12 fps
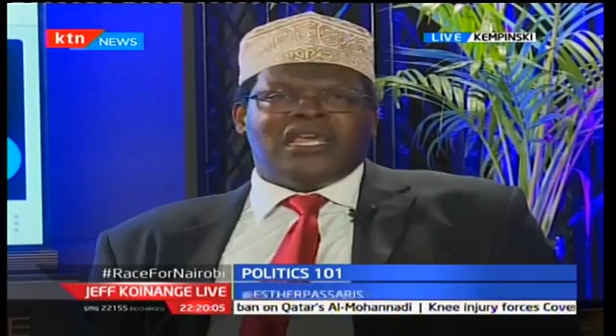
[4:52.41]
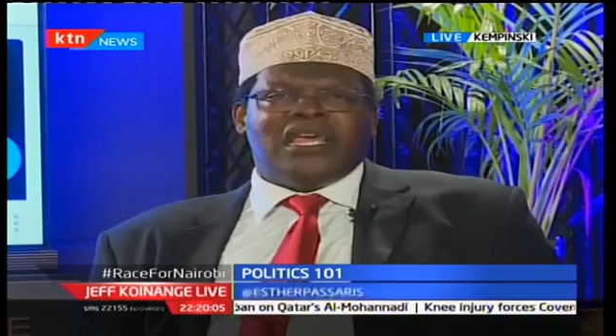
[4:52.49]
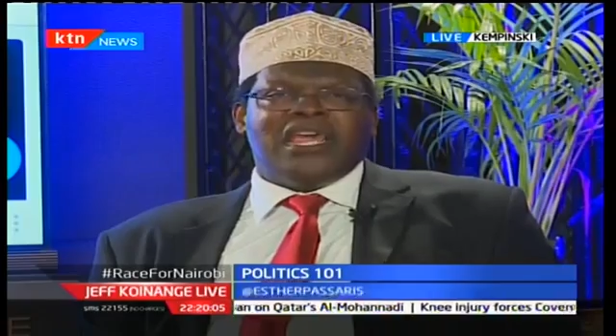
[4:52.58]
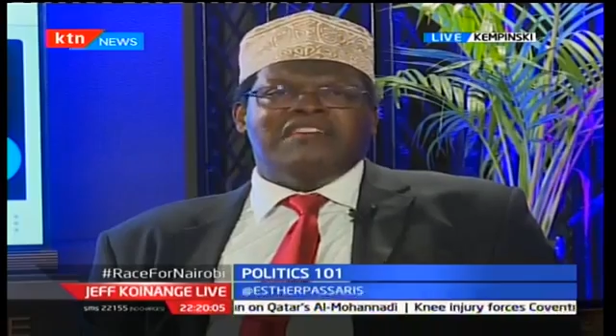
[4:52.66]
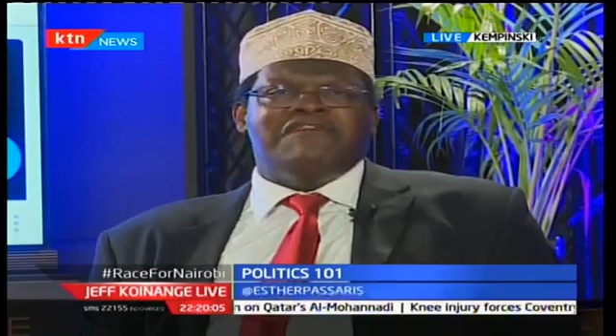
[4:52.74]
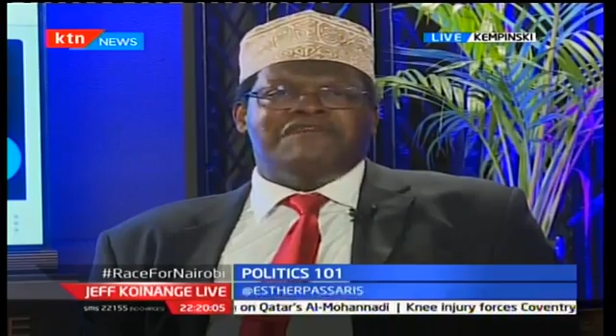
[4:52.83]

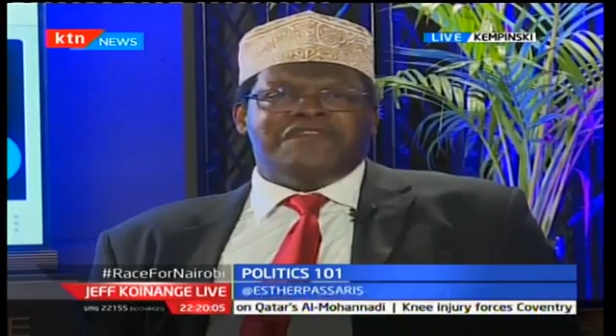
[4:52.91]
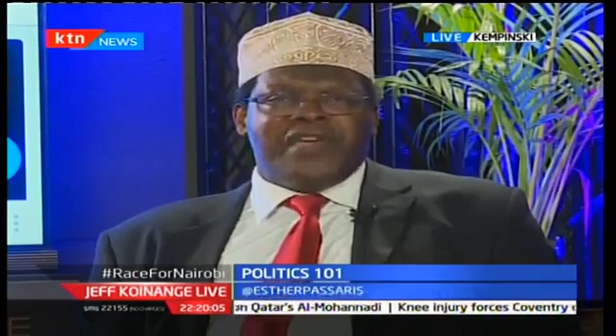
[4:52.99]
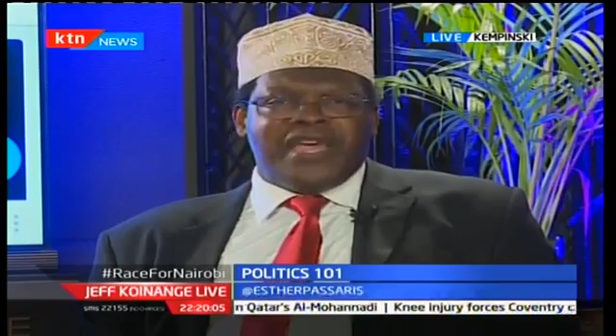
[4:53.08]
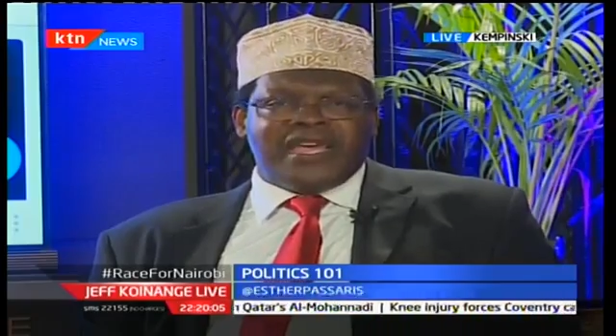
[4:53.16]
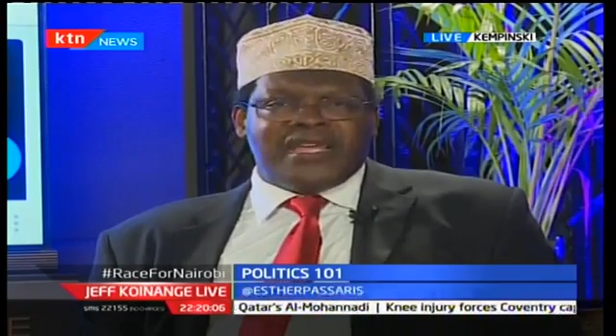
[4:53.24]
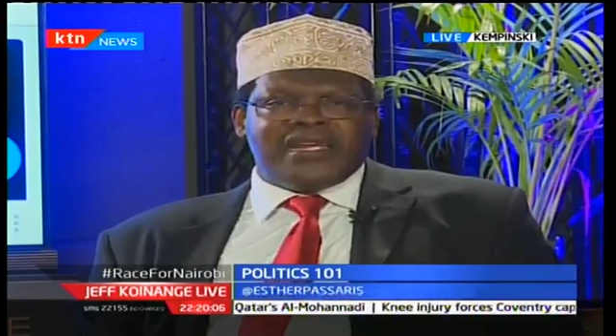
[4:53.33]
a
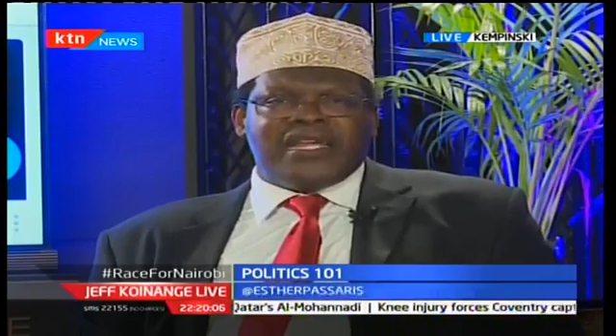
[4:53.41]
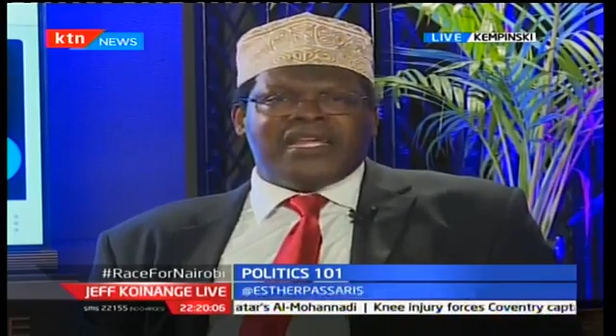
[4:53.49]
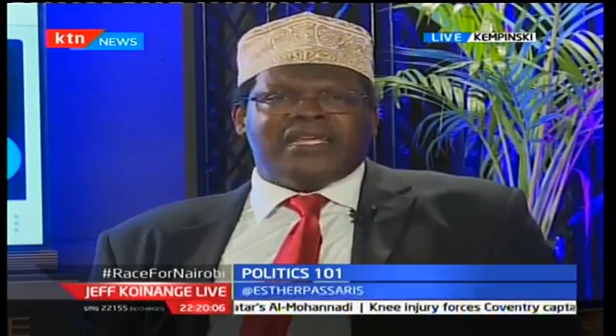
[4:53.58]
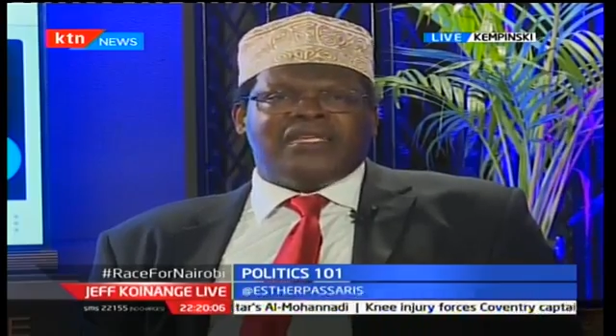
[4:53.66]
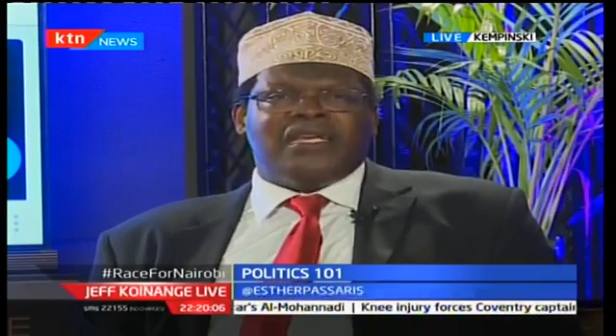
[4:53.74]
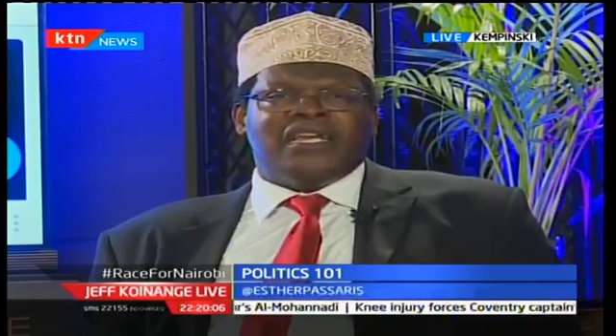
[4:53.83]

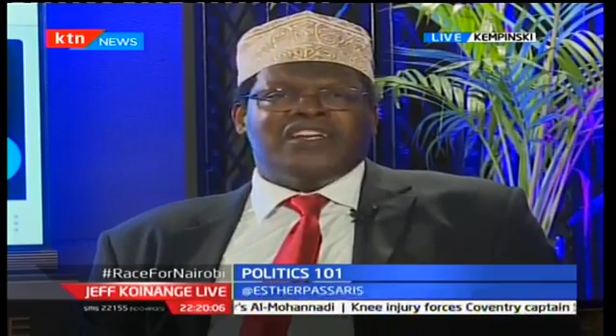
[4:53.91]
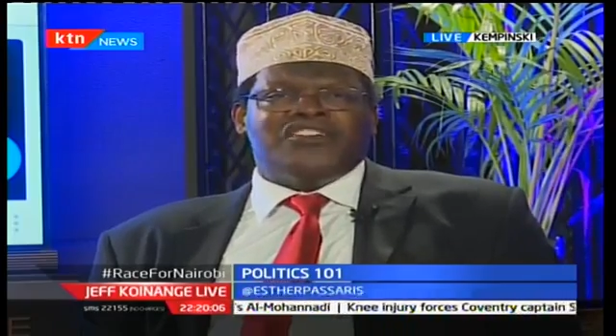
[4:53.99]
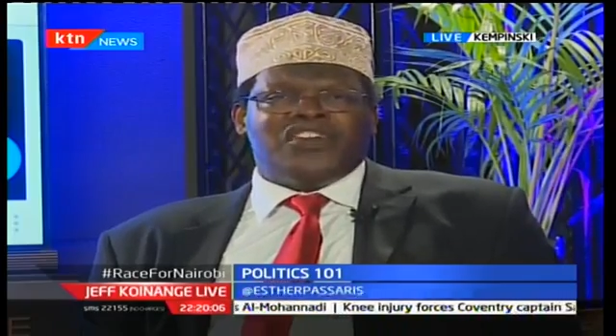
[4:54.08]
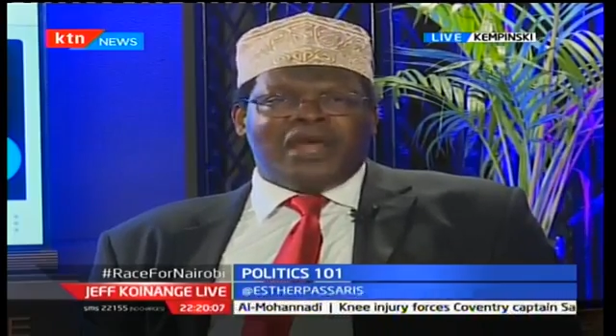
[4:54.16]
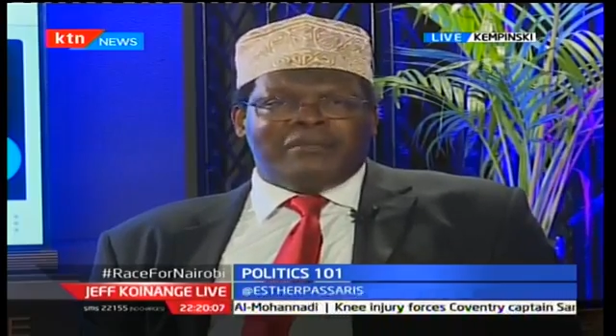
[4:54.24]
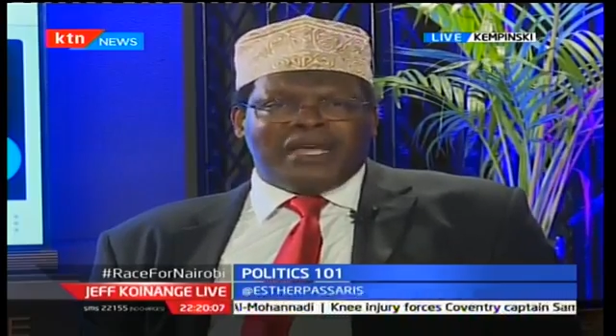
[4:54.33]
very
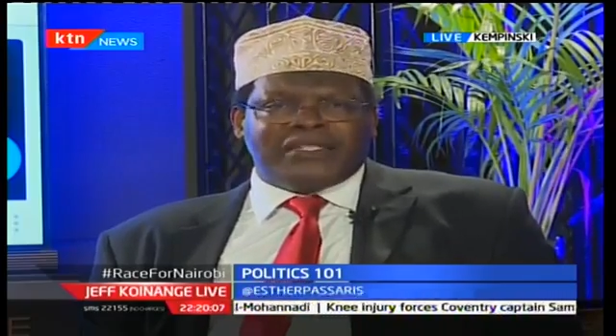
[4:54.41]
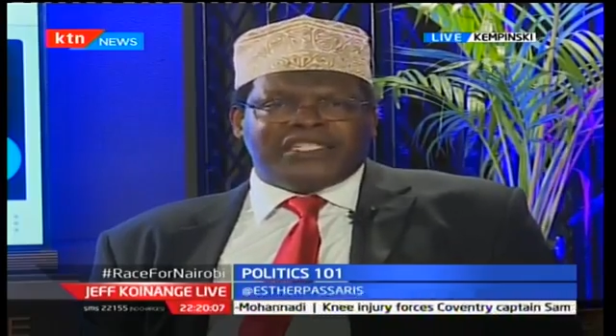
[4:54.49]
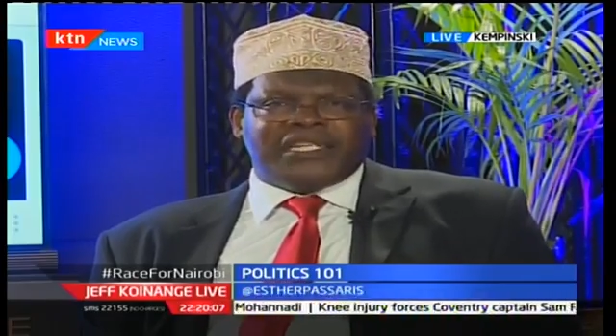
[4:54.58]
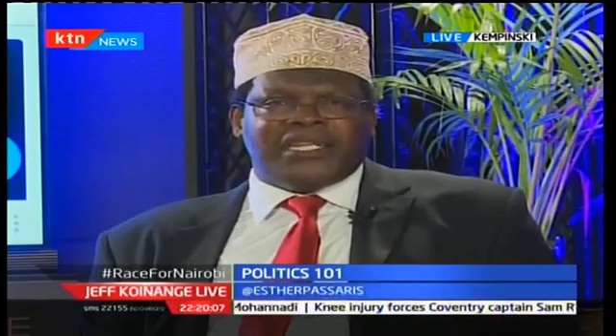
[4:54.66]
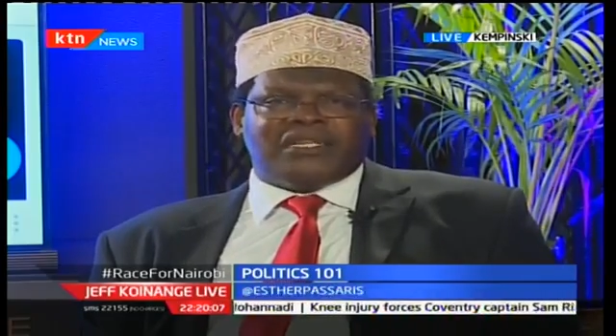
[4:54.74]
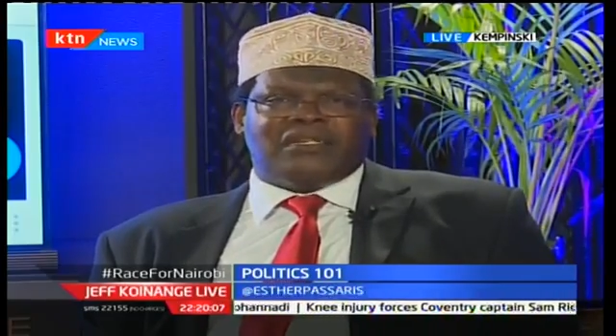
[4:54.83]

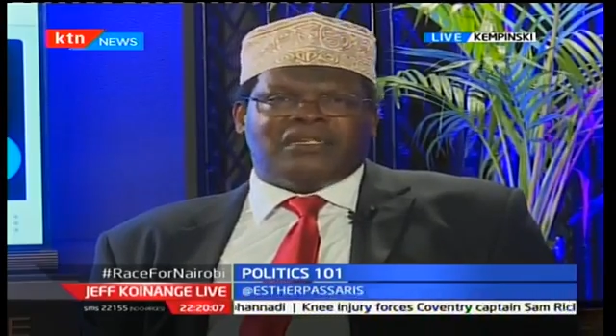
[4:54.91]
dramatic